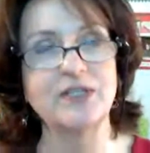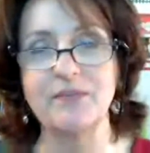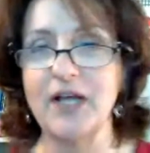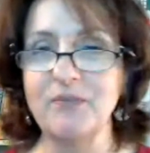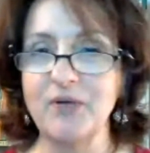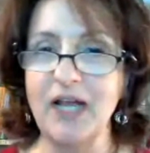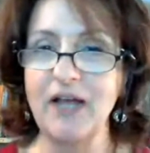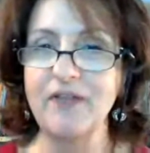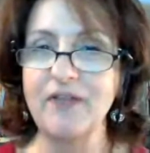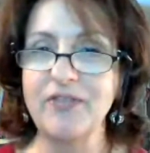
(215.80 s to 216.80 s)
something I'm
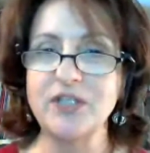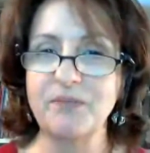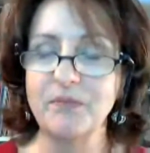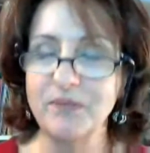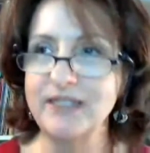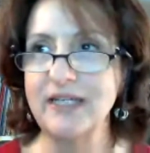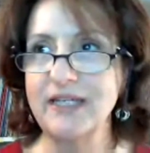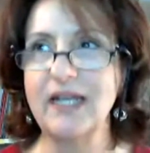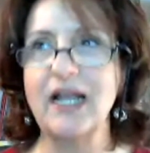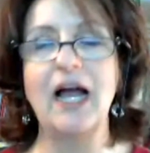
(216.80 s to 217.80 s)
putting out there as a
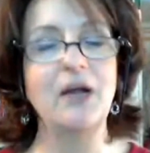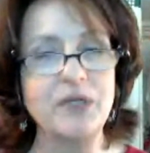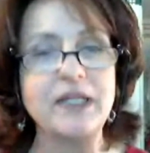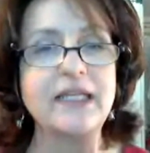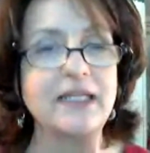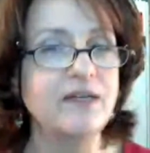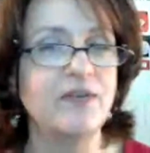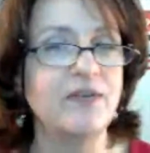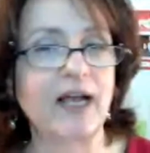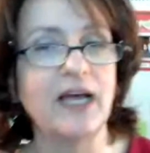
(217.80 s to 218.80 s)
publicity thing. I really
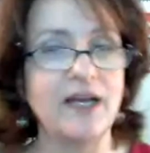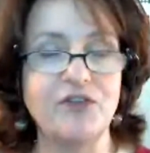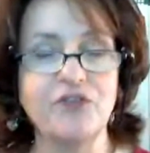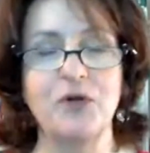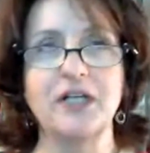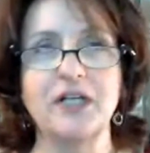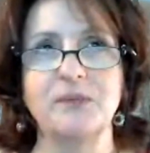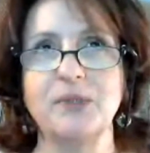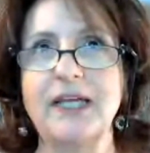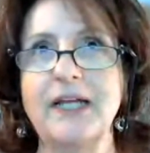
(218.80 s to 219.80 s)
live in that kind of
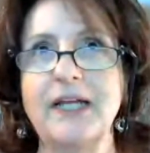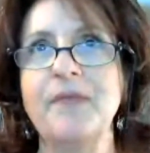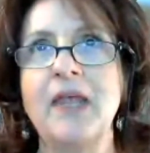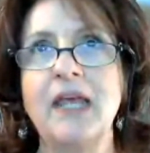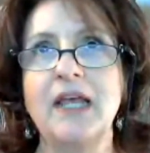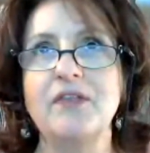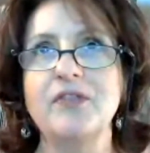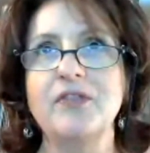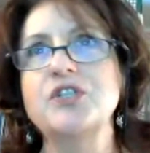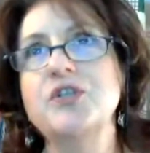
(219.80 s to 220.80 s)
distractible lane.
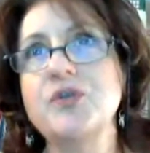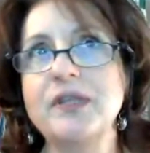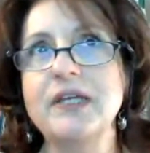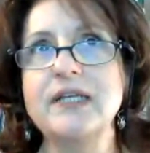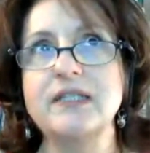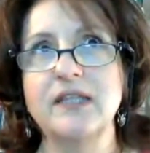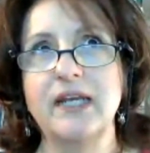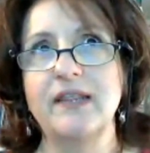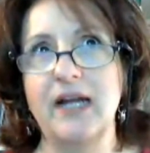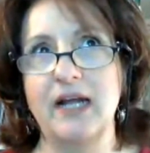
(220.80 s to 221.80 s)
There are 2 things
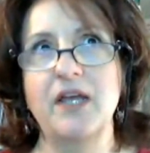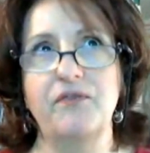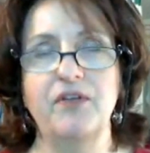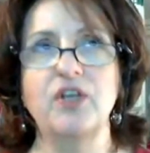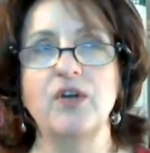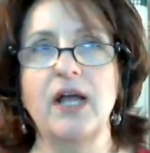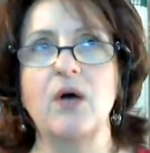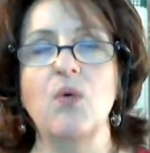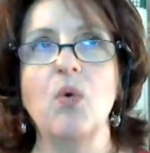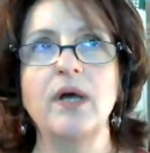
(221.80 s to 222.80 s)
that I have figured
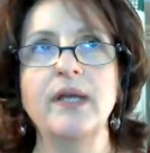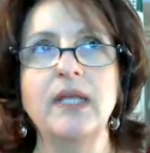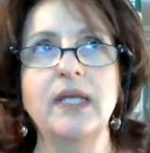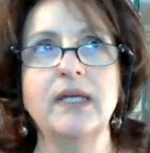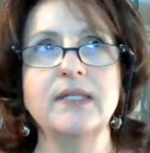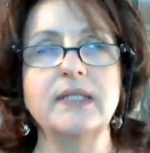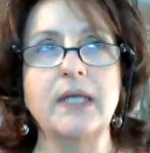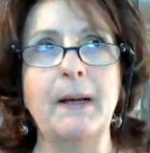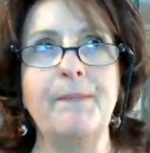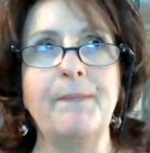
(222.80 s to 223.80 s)
out. One is
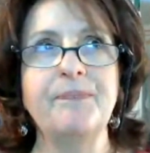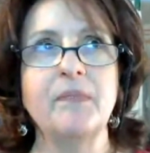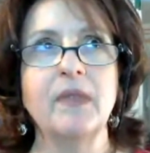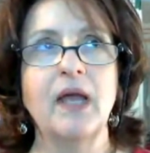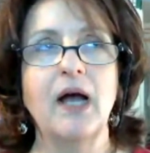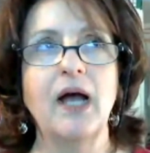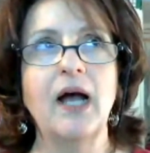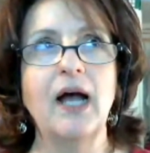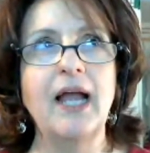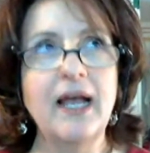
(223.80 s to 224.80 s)

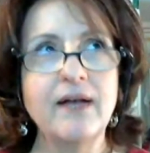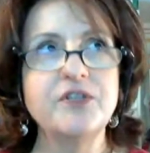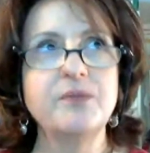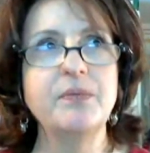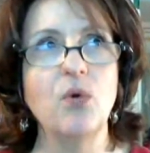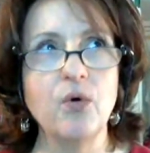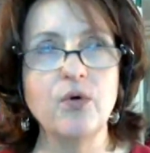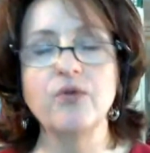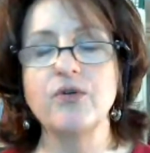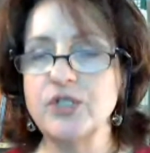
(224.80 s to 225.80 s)
I have to be
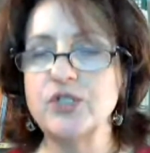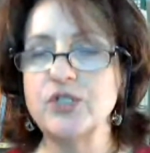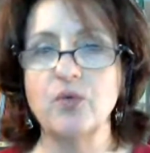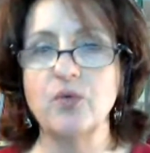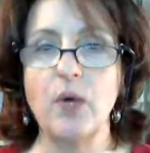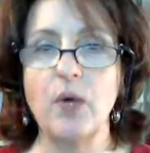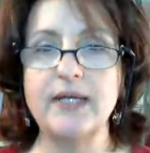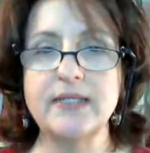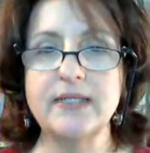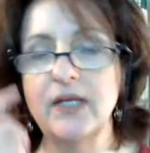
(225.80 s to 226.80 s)
ordered in certain
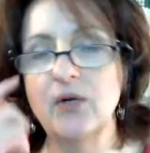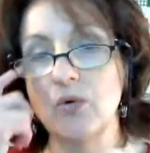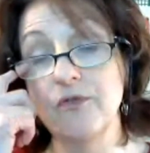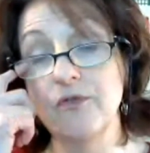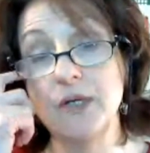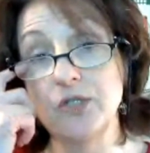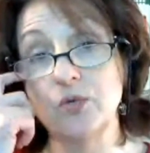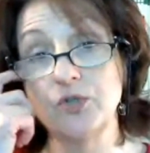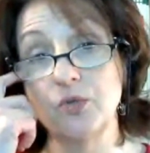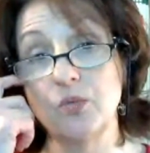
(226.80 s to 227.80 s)
ways in order for my
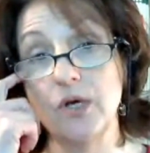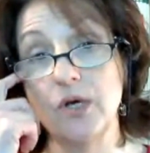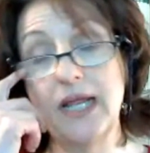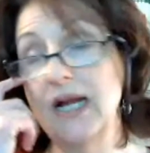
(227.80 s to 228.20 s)
school to work, and